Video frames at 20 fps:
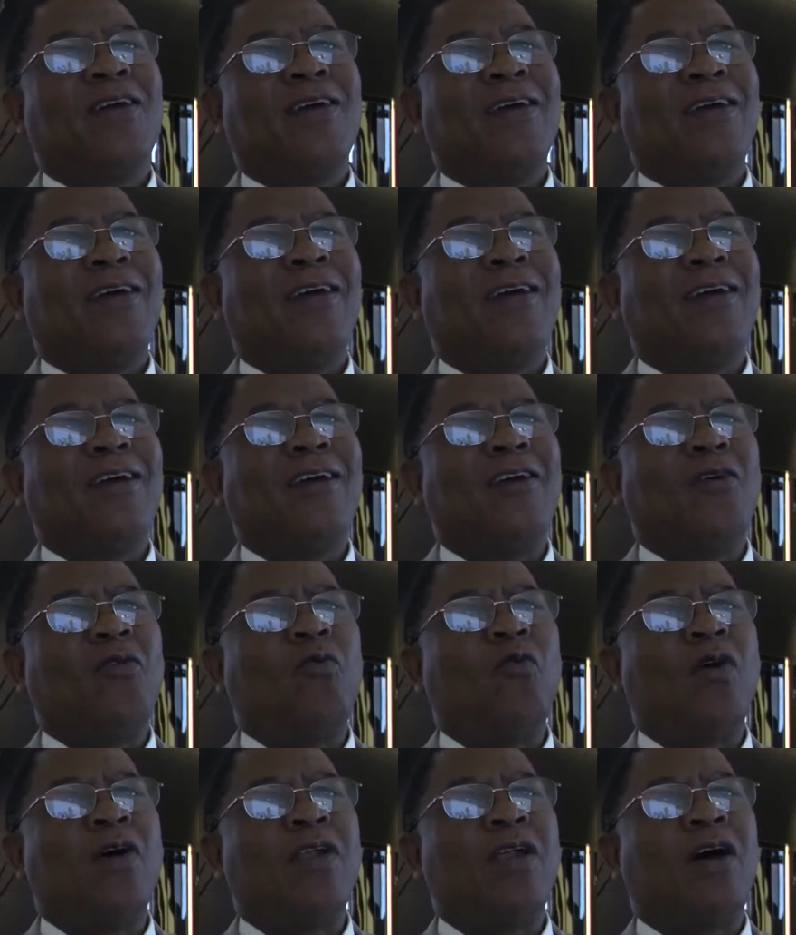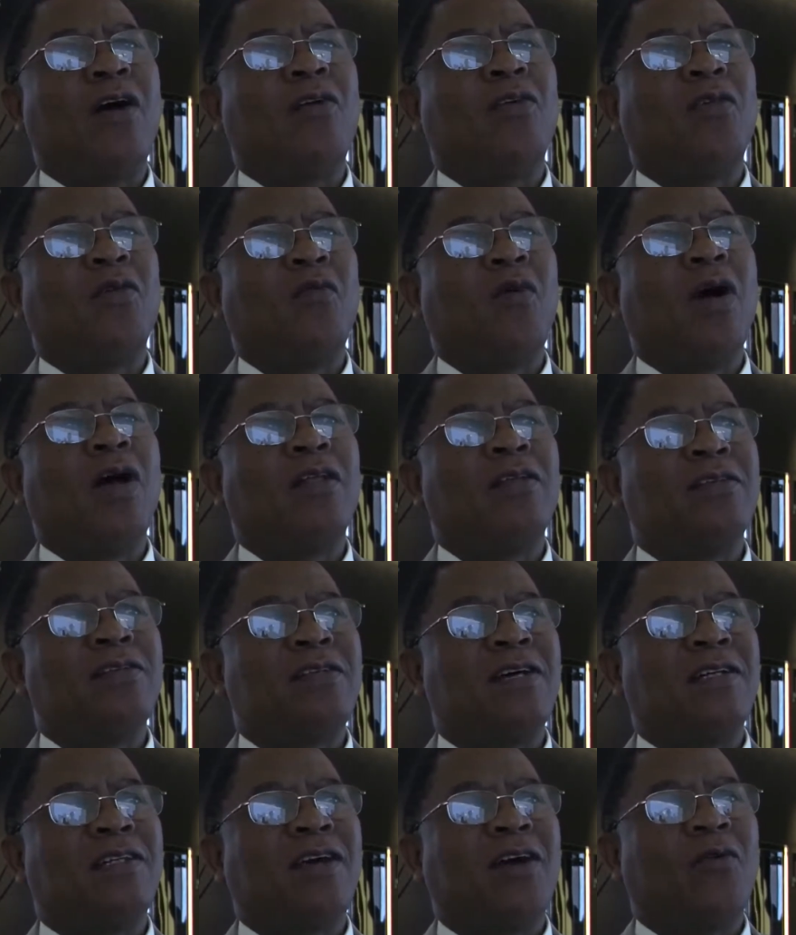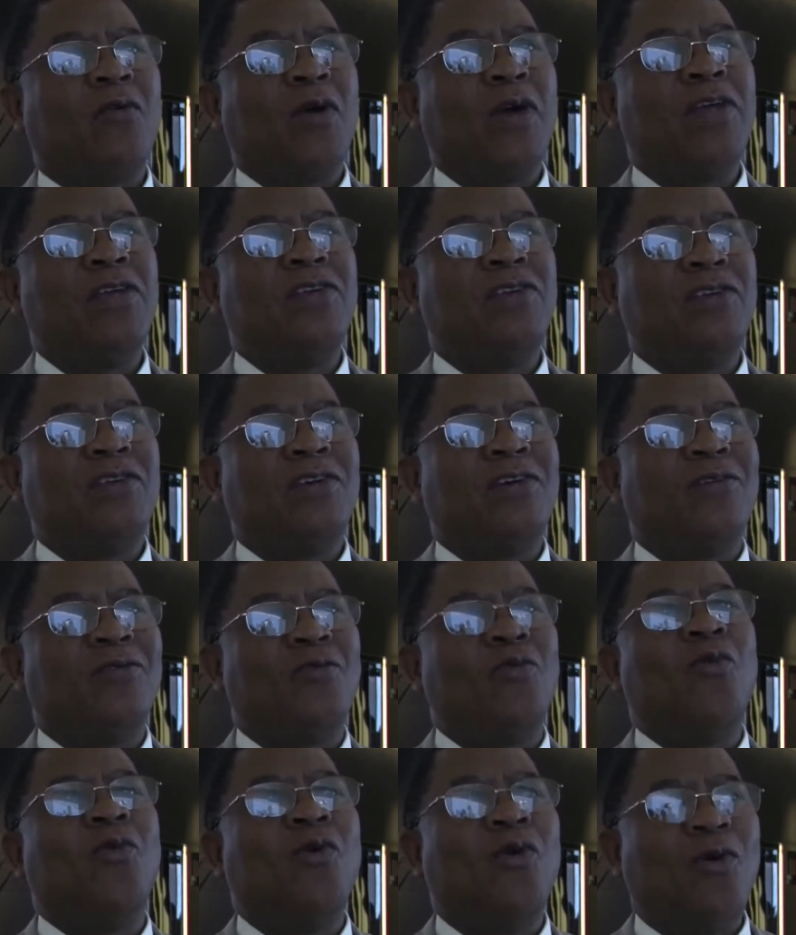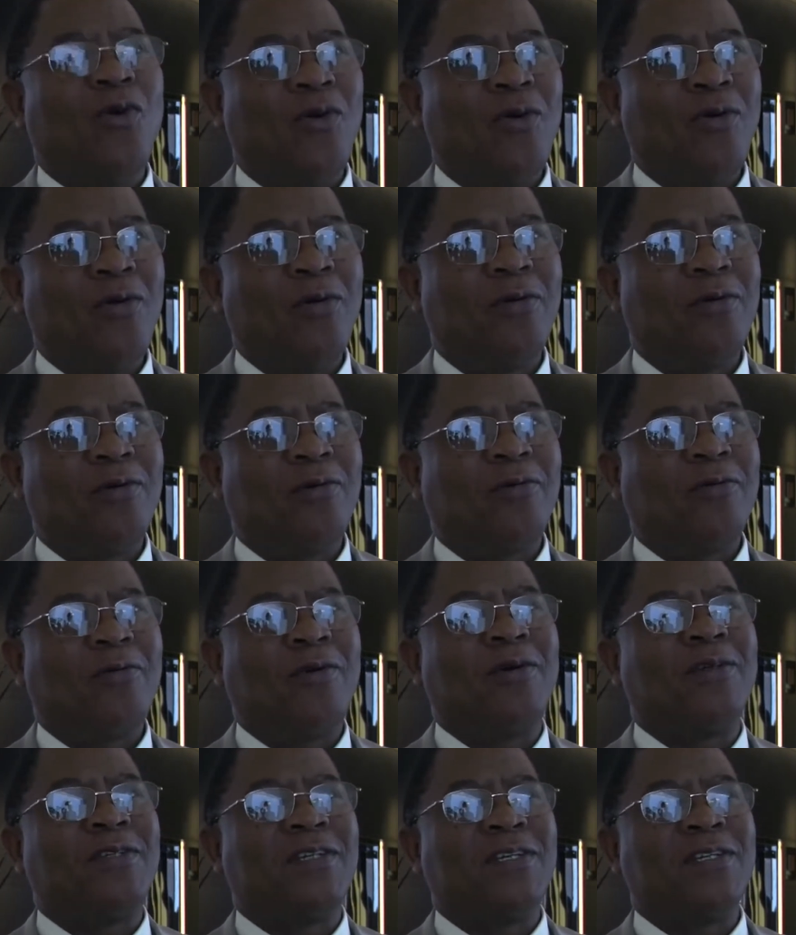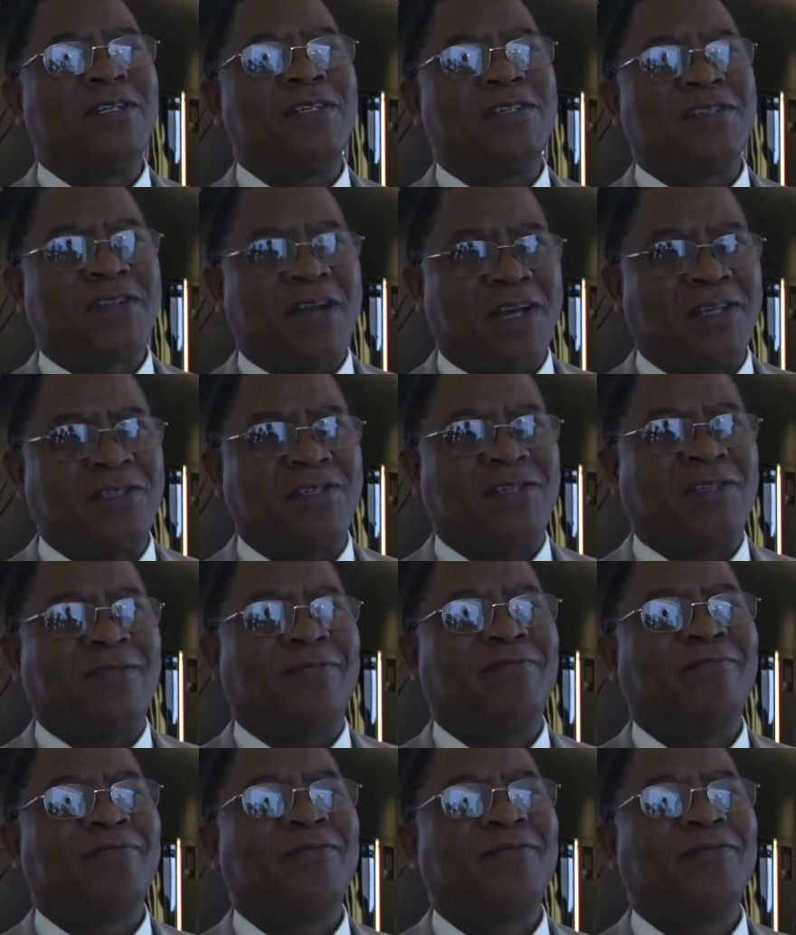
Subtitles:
who are now the ones that are waging war, causing destruction,